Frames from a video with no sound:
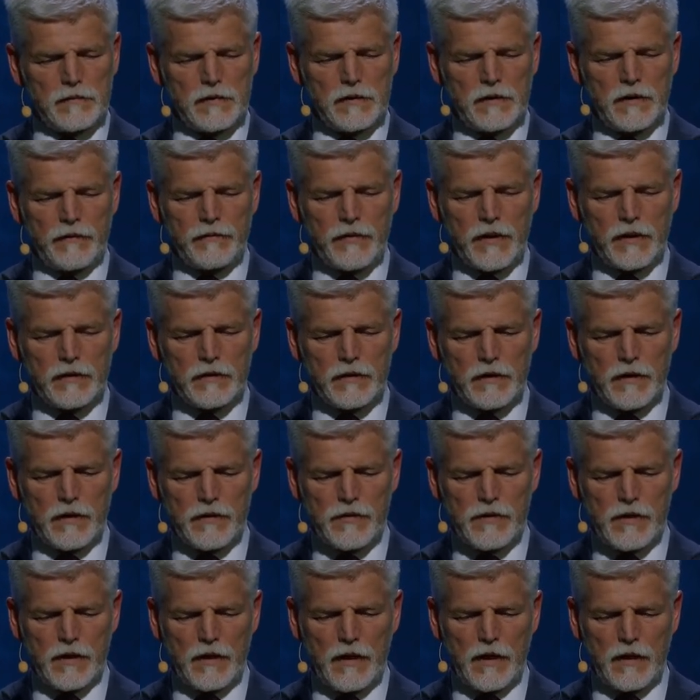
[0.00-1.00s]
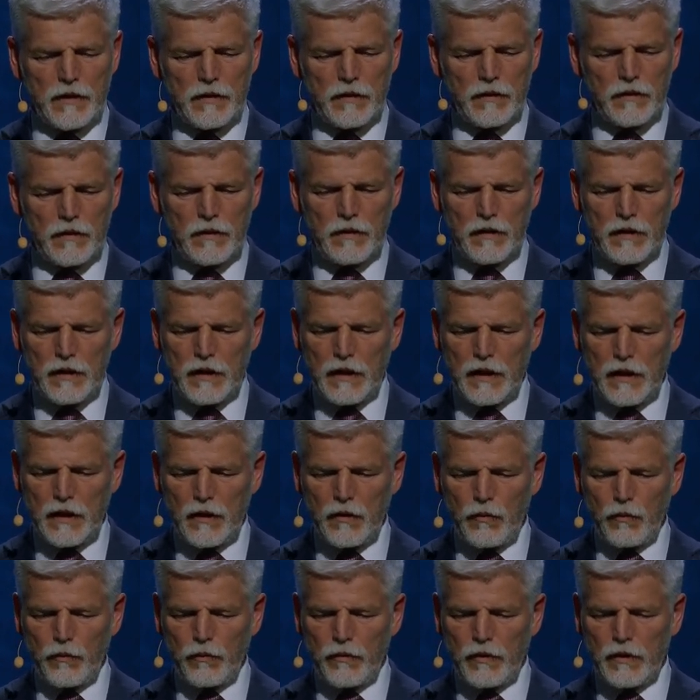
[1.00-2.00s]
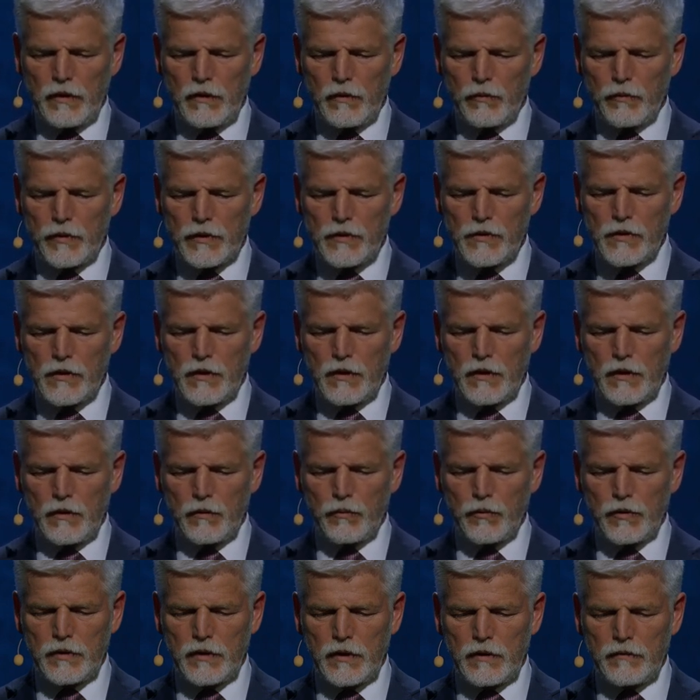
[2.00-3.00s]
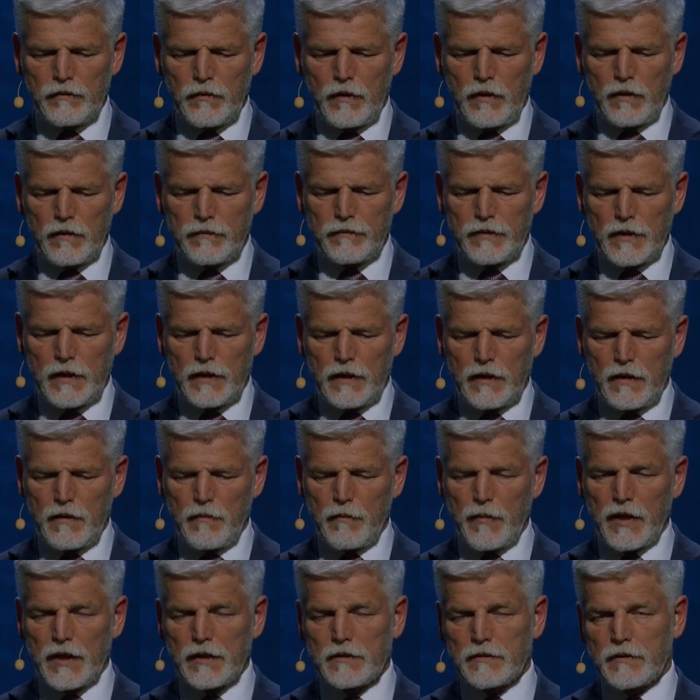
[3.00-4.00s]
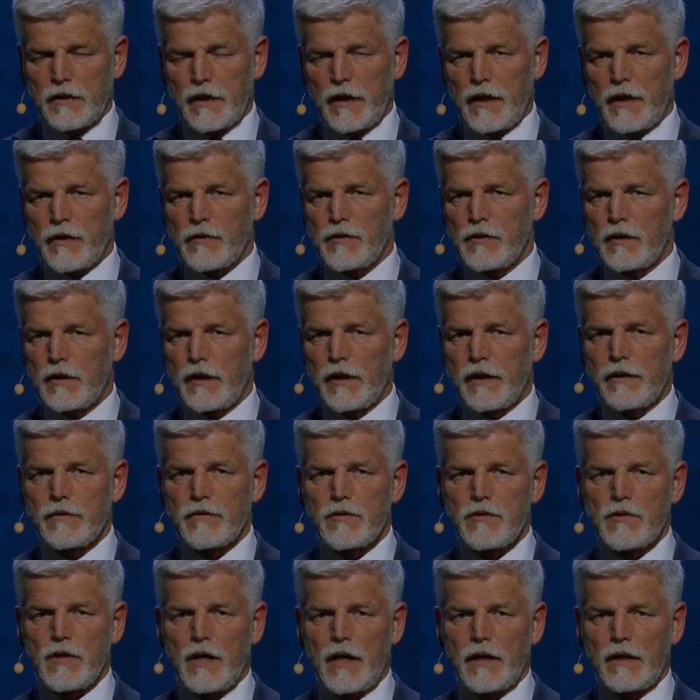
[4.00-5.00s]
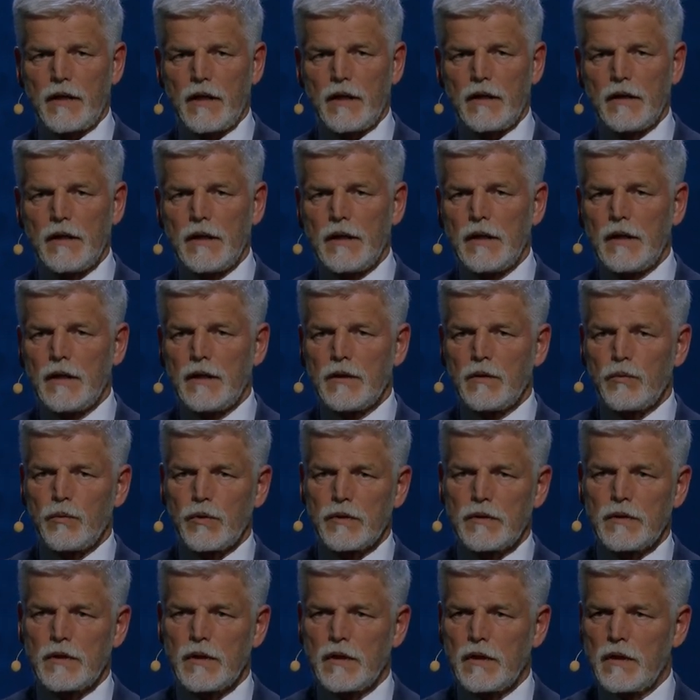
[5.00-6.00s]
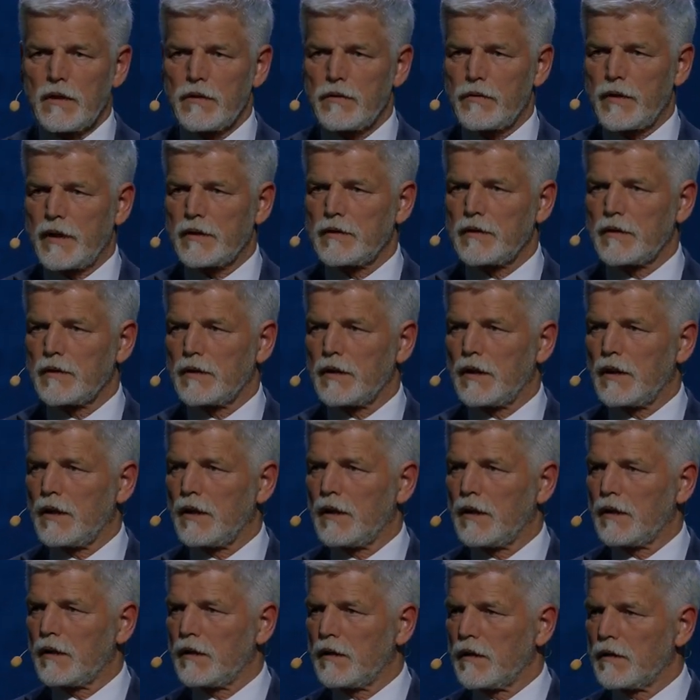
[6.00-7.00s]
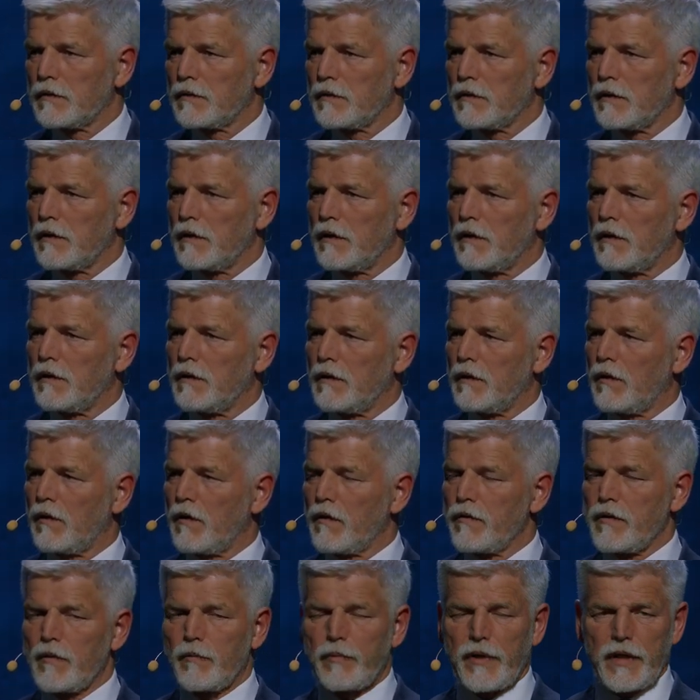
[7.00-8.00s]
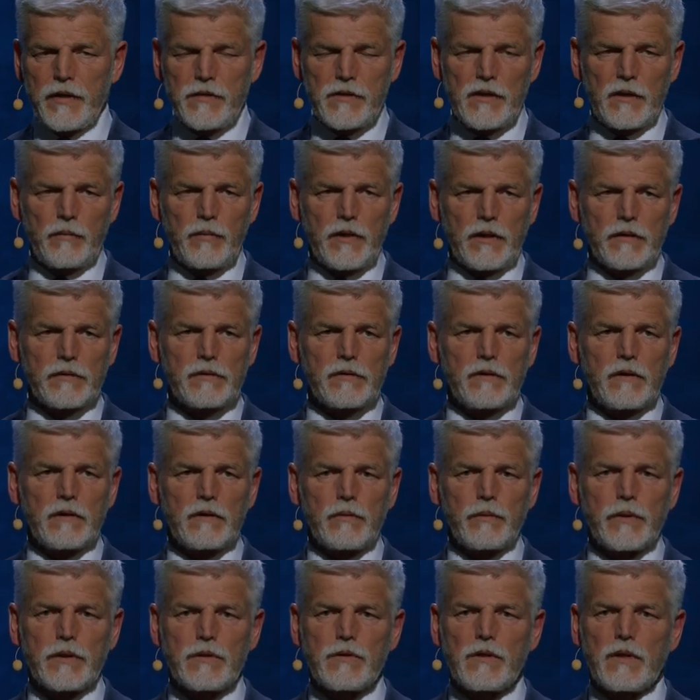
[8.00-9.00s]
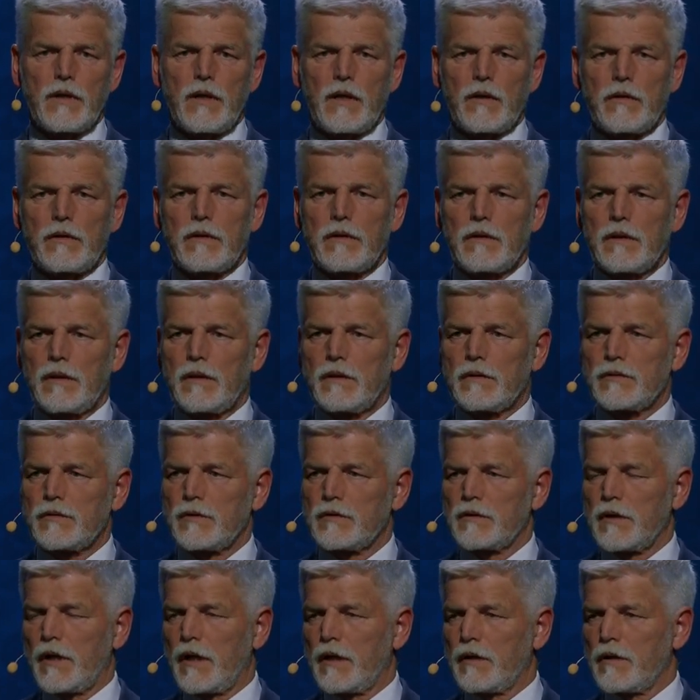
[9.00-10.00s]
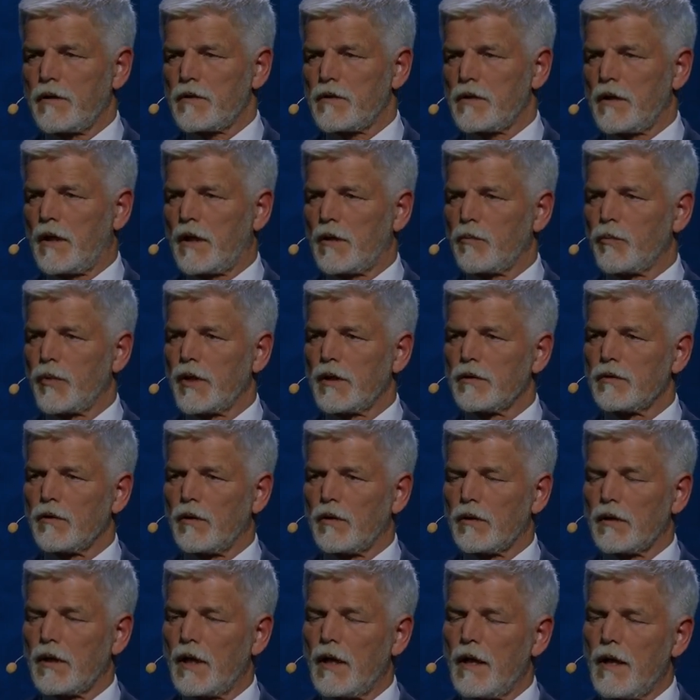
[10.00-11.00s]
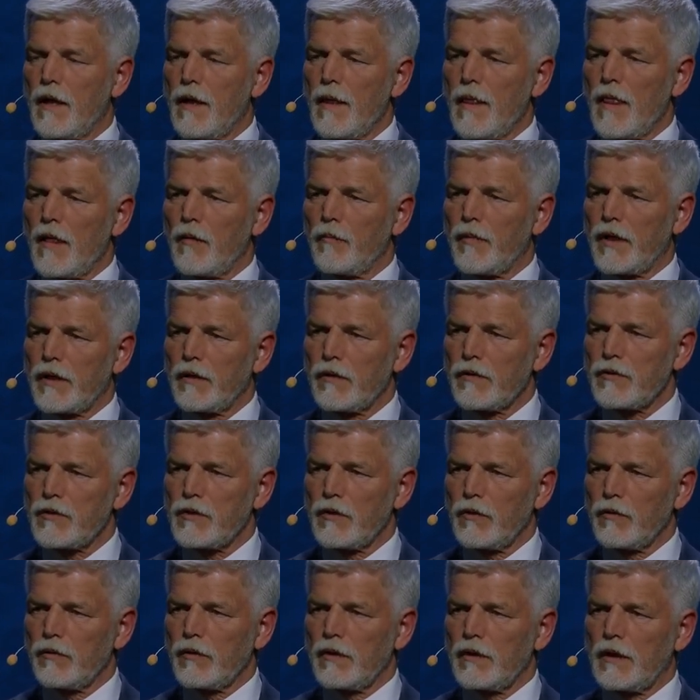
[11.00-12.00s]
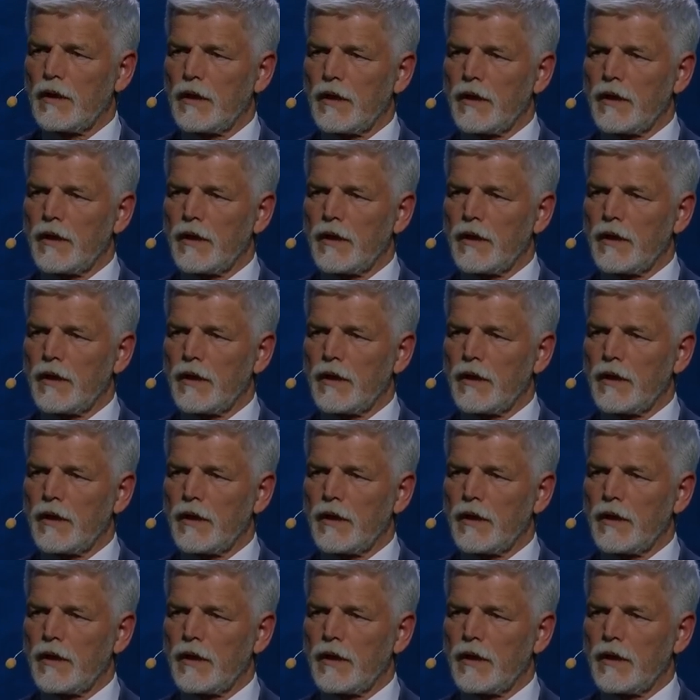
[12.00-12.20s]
different uh, scenario uh, uh which uh, would involve uh, military action against China would threaten not all of the principles on which our societies are built on, but also